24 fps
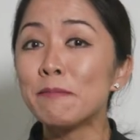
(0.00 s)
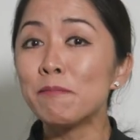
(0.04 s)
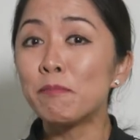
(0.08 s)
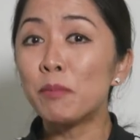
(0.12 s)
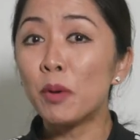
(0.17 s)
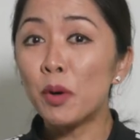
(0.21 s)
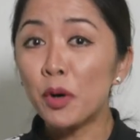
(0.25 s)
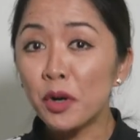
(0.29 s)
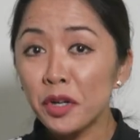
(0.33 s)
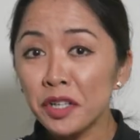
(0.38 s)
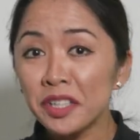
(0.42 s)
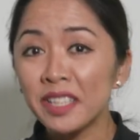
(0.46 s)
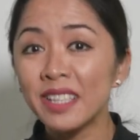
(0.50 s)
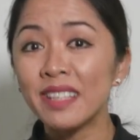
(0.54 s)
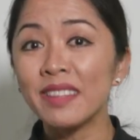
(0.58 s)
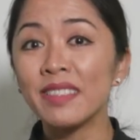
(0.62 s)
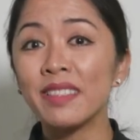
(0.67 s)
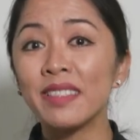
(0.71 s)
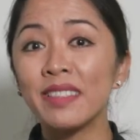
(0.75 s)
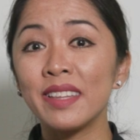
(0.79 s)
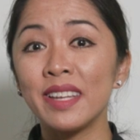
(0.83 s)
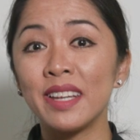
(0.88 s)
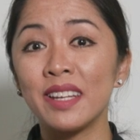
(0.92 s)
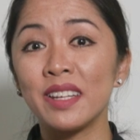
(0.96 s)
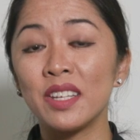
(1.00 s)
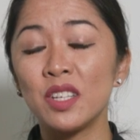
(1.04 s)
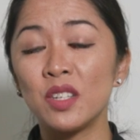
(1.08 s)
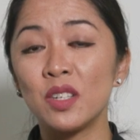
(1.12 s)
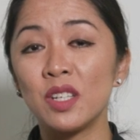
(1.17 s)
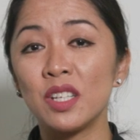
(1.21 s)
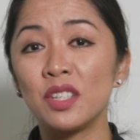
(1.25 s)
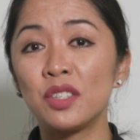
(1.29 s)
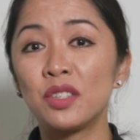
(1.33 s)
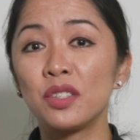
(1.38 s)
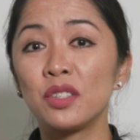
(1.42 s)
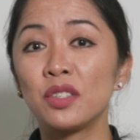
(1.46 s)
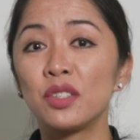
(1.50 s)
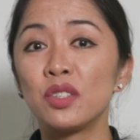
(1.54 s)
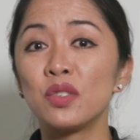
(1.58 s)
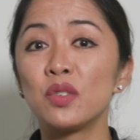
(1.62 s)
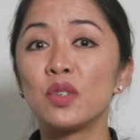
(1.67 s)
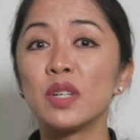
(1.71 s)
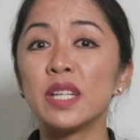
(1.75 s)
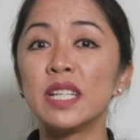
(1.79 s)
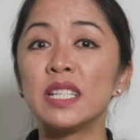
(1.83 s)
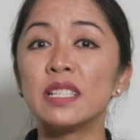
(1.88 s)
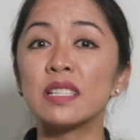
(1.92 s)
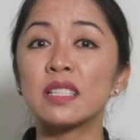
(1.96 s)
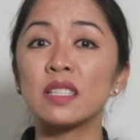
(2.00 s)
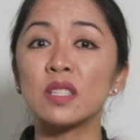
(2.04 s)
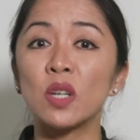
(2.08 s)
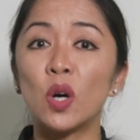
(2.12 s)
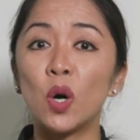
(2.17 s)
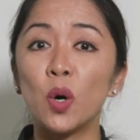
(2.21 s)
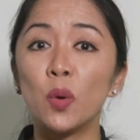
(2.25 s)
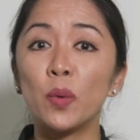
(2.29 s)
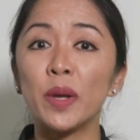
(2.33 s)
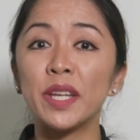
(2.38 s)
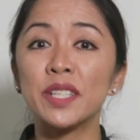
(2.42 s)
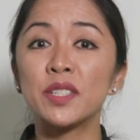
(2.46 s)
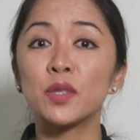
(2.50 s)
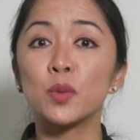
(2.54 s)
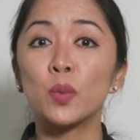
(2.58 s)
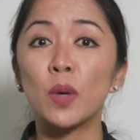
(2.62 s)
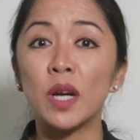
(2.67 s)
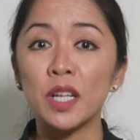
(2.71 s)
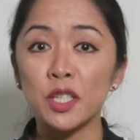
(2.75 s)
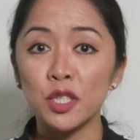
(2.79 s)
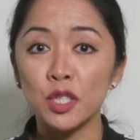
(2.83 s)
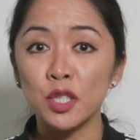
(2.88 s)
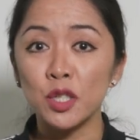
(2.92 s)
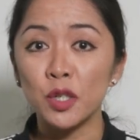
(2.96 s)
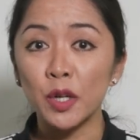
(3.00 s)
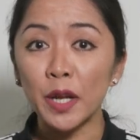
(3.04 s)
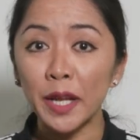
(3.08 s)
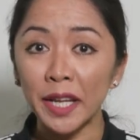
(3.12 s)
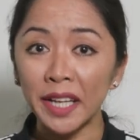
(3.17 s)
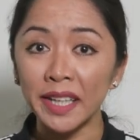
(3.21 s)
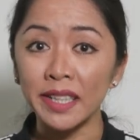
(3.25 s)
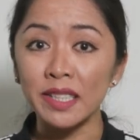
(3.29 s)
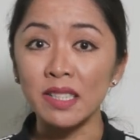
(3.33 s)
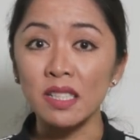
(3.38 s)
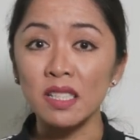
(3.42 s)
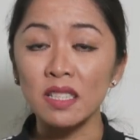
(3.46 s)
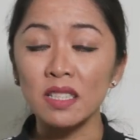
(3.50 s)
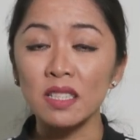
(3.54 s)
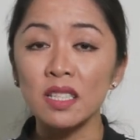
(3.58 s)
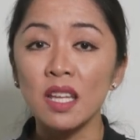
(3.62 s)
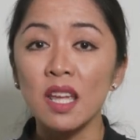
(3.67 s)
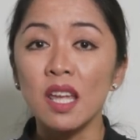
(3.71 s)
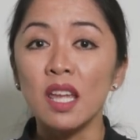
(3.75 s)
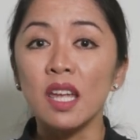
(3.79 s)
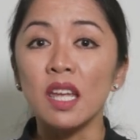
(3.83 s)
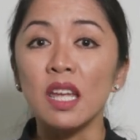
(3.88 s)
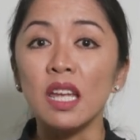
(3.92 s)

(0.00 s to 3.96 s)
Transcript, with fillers: important thing you need to do is always wash your hands.